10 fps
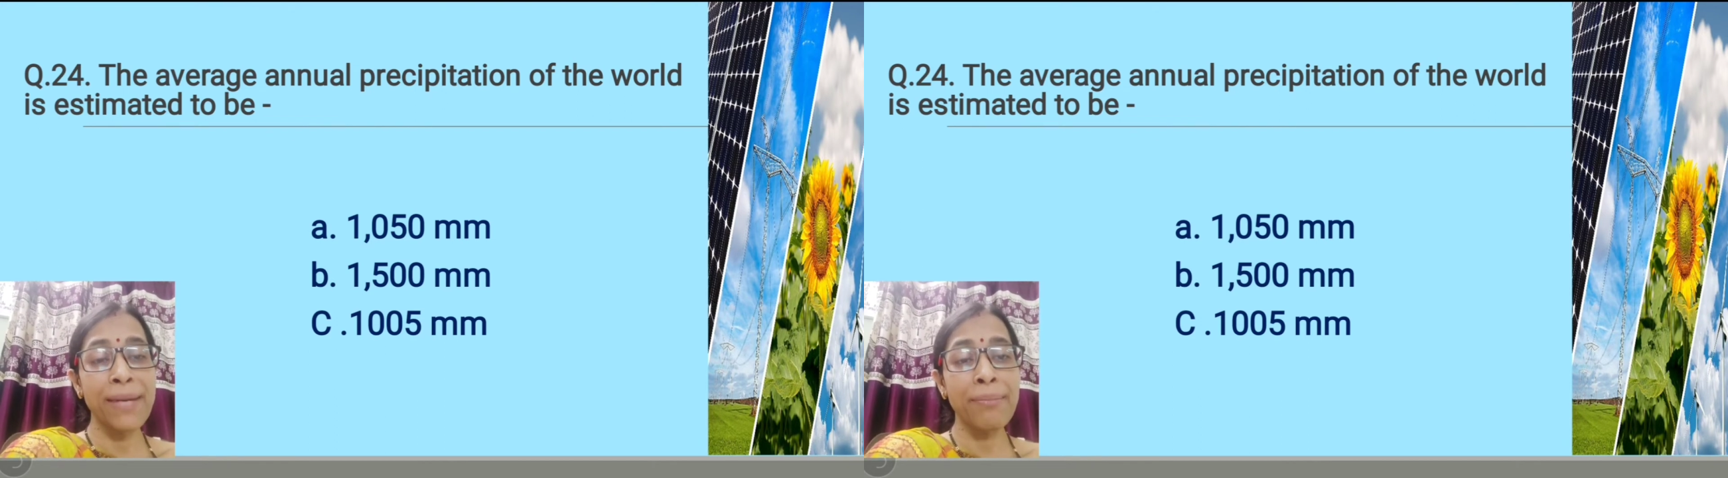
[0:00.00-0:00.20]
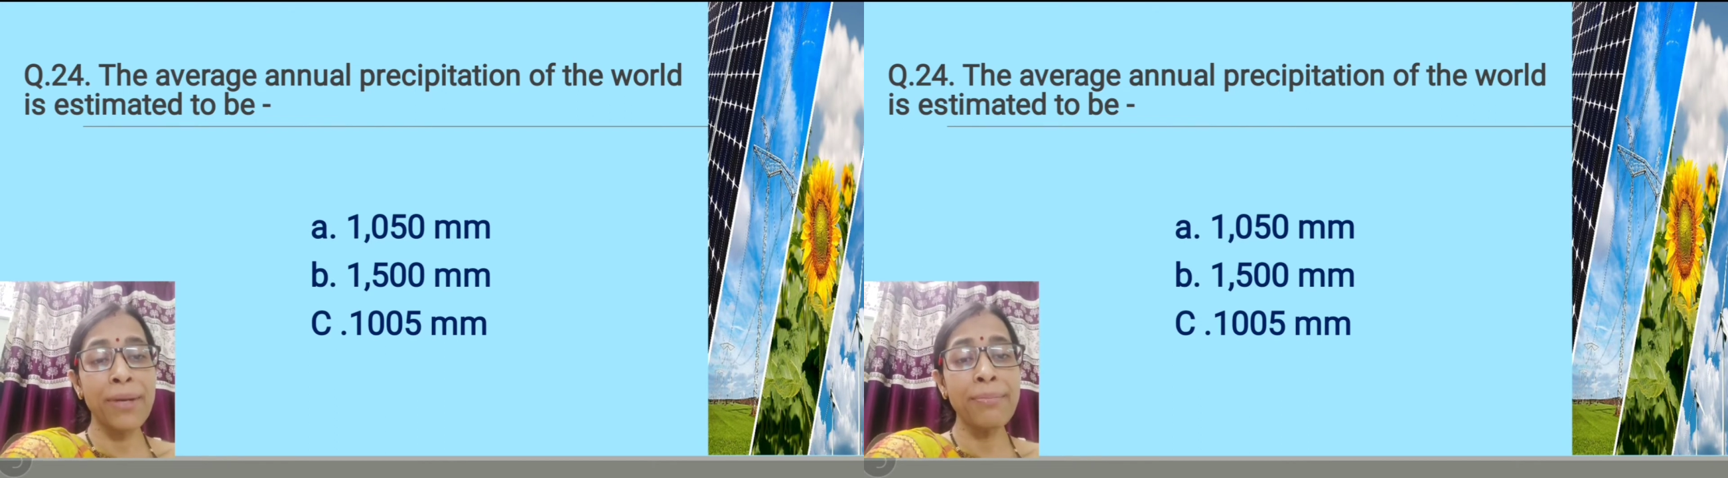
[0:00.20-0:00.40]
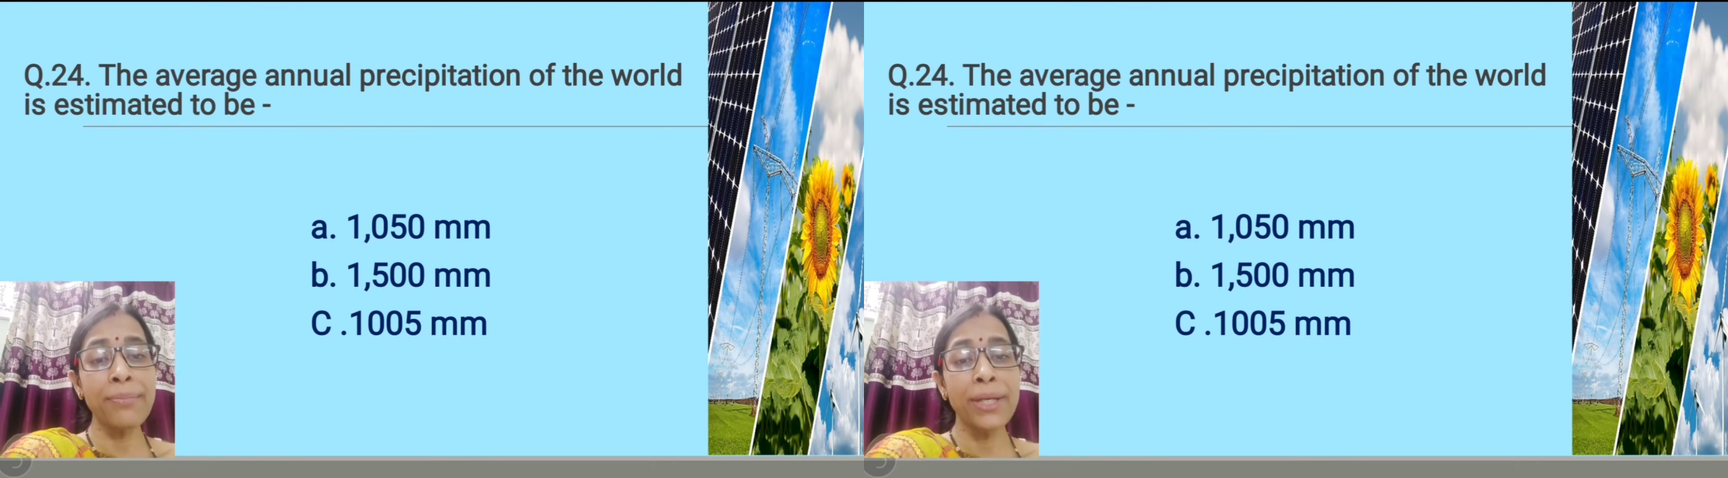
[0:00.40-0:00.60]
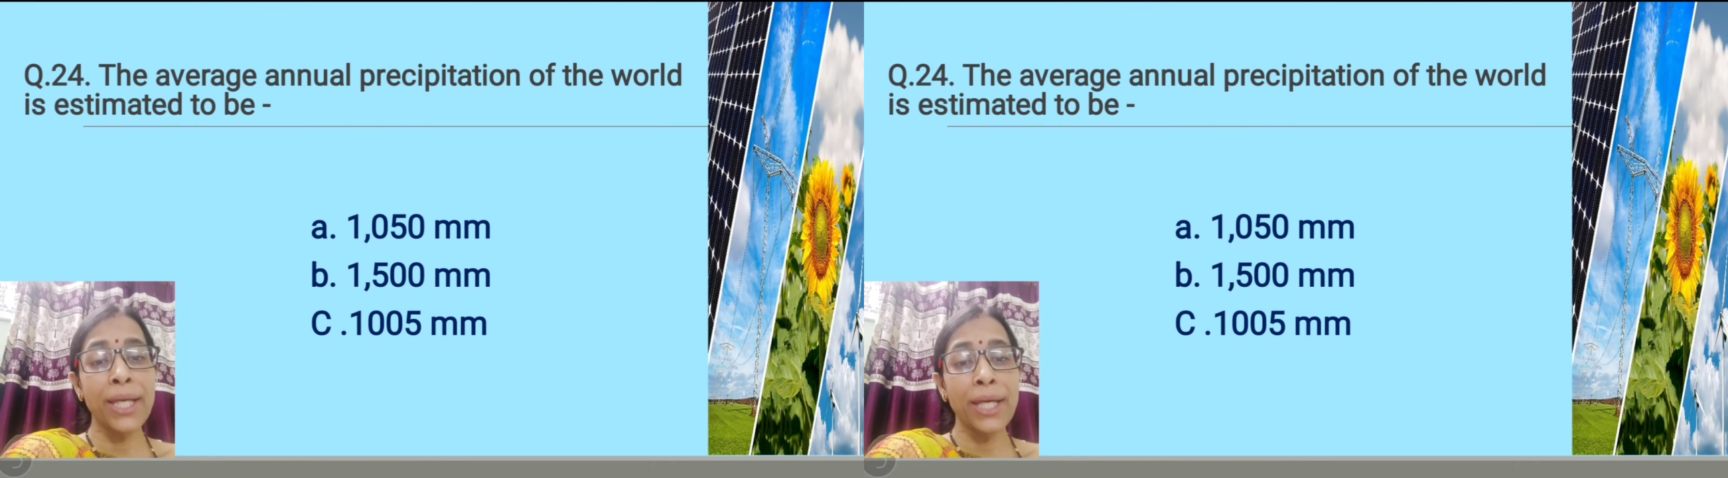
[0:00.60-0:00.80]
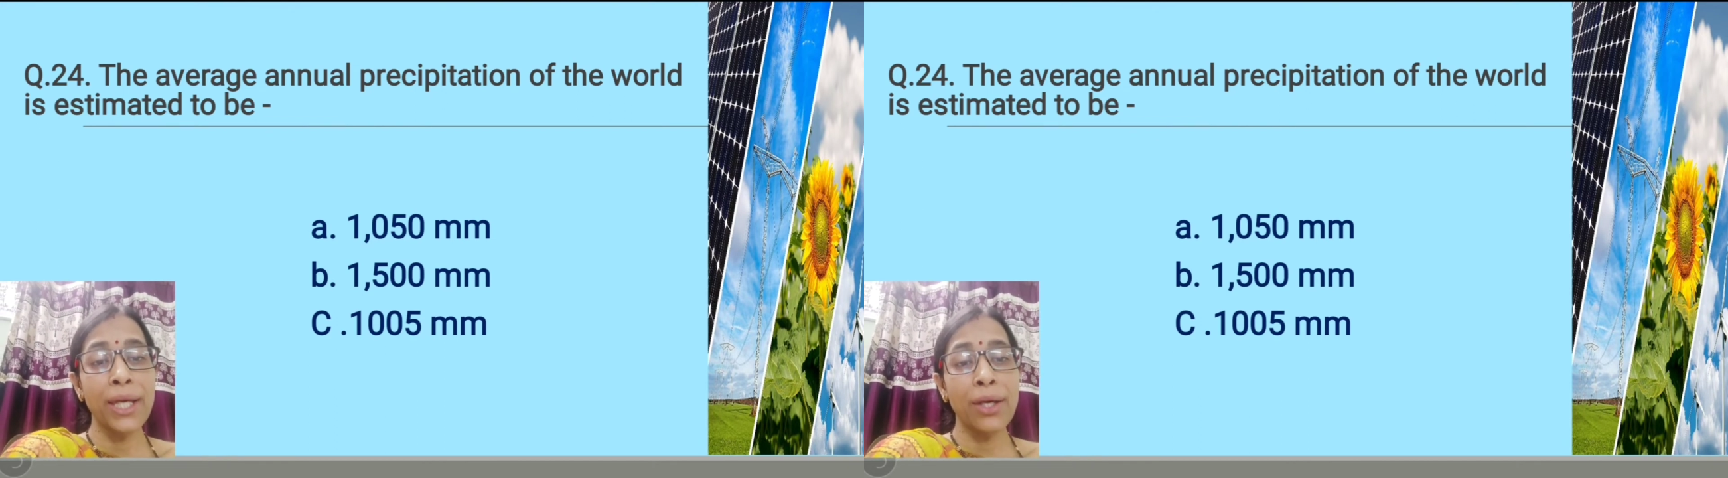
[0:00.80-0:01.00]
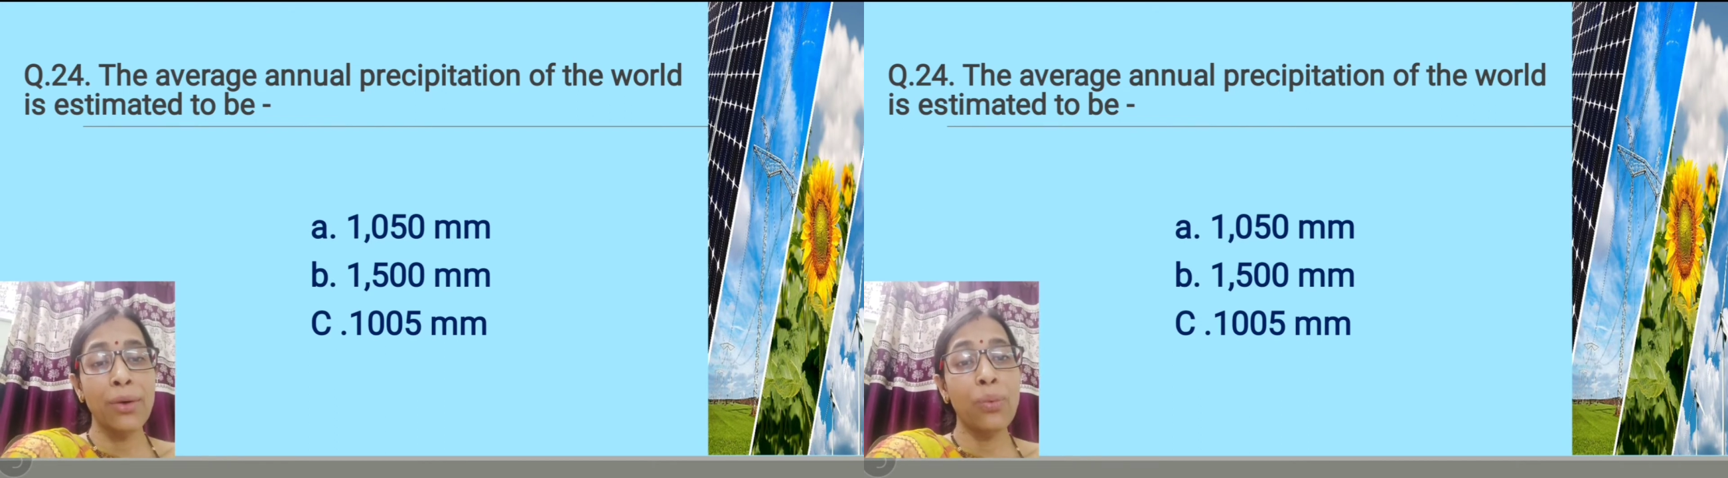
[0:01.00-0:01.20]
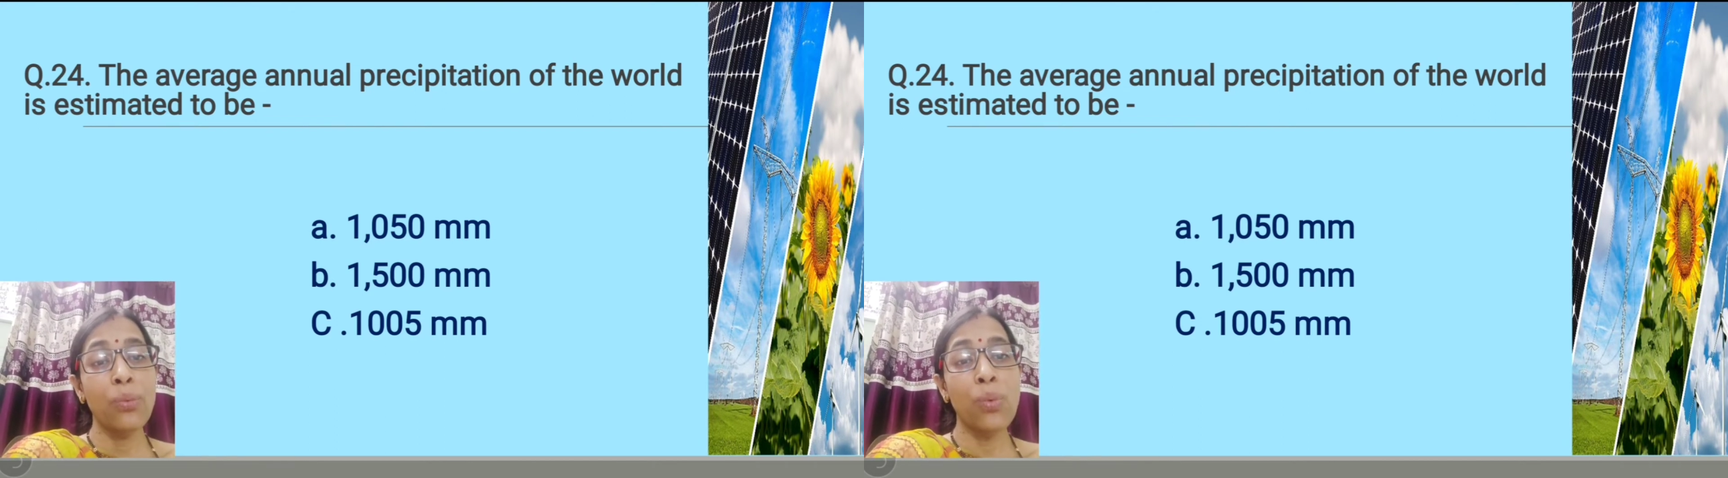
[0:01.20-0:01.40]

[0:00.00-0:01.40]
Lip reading: mm,